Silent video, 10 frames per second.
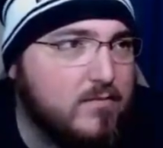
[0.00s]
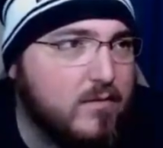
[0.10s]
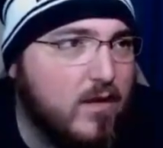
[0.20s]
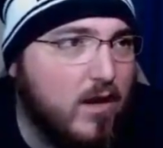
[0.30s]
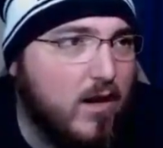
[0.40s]

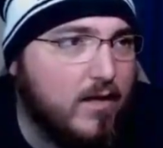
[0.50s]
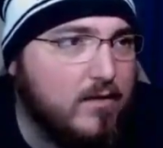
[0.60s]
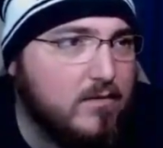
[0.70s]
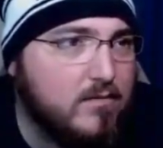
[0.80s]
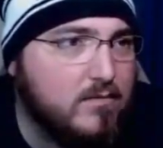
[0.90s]
not
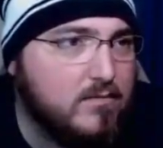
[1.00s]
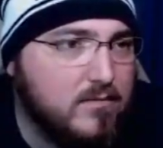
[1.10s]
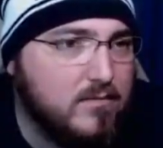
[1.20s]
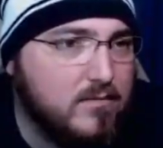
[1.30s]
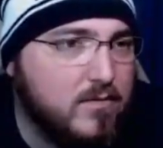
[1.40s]

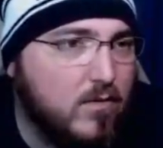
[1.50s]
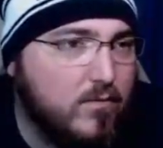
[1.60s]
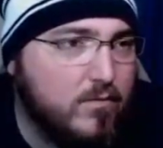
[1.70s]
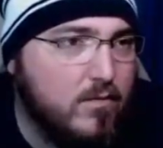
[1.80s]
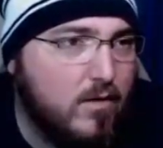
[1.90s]
go
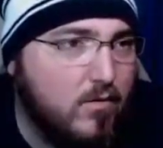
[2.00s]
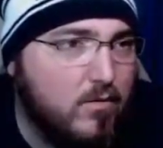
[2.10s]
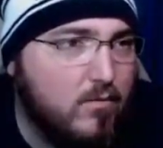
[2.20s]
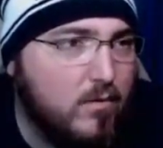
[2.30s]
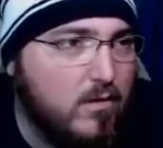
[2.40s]
through the hole
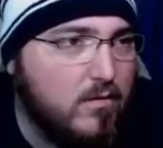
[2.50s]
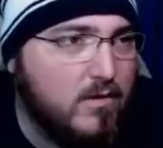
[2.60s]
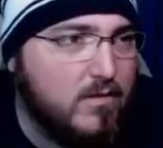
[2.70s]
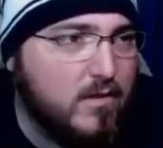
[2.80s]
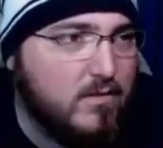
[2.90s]
in the wall
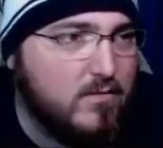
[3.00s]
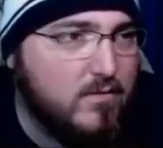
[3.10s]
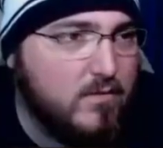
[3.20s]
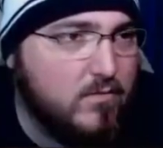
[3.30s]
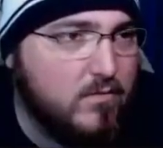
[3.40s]
and, and do
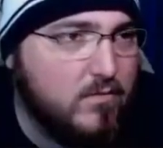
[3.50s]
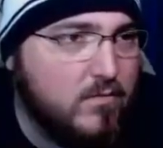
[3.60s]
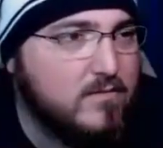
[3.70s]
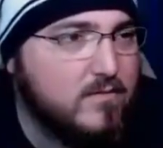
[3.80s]
the door?